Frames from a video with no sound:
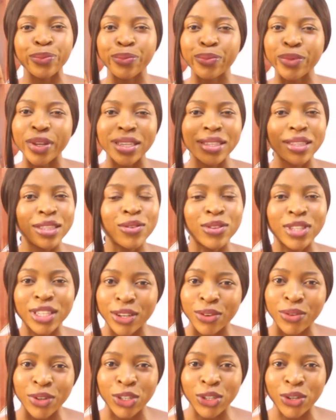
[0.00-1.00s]
snail
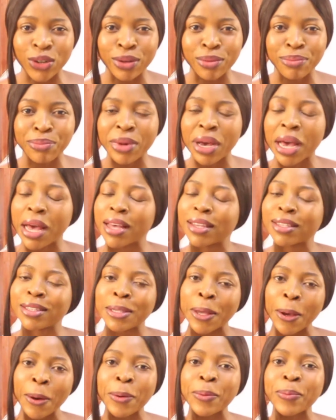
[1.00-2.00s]
secretion.
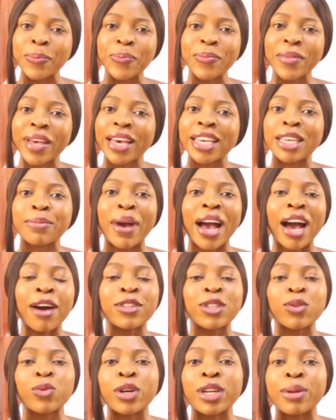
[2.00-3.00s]
So you might
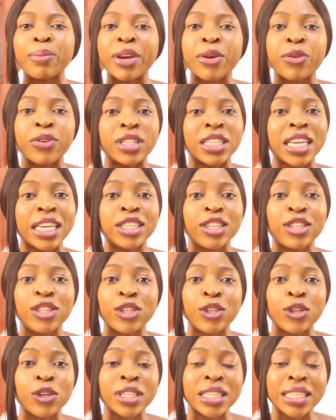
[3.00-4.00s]
have to want to make research
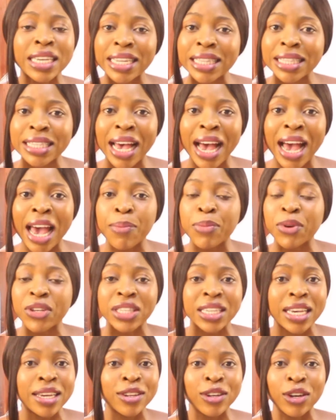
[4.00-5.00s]
into your skin type, your
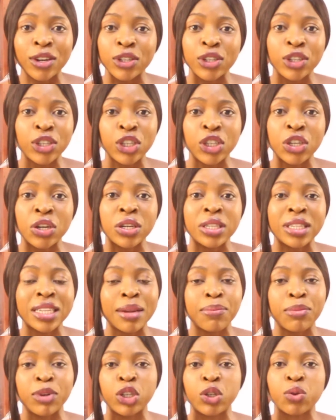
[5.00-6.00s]
skin conditions,
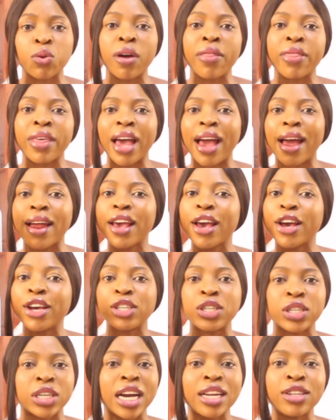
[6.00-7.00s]
and be sure
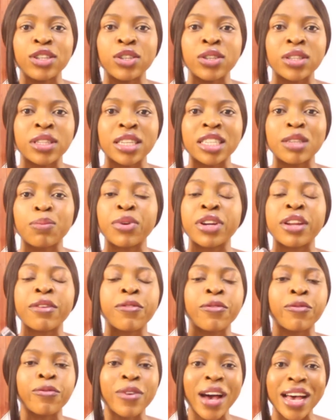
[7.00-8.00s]
that you can use this. But a
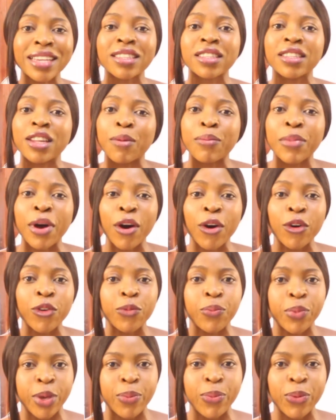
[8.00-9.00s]
vast number
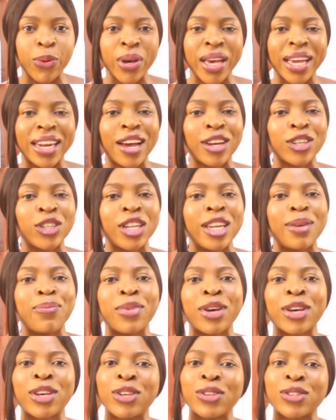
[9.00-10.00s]
of people can actually
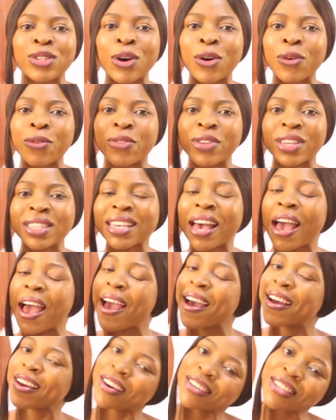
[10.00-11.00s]
make use of this
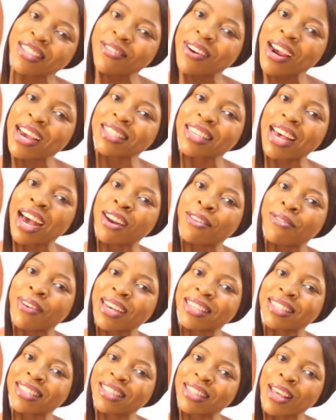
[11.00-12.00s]
Cosrx
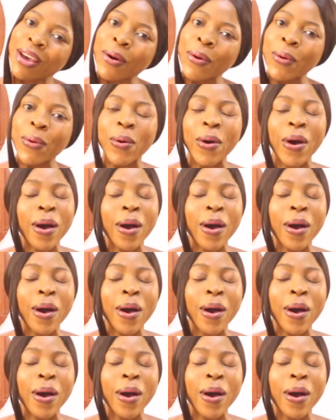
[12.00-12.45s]
Advanced Snail